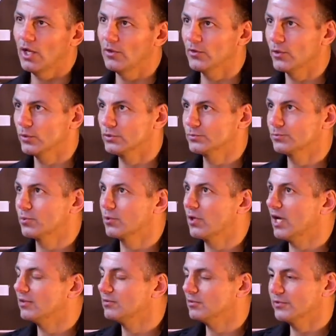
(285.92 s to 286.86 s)
There was
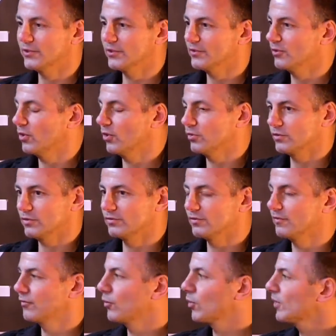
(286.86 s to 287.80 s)
probably over
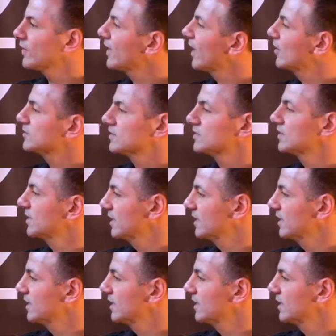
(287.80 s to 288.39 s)
4,000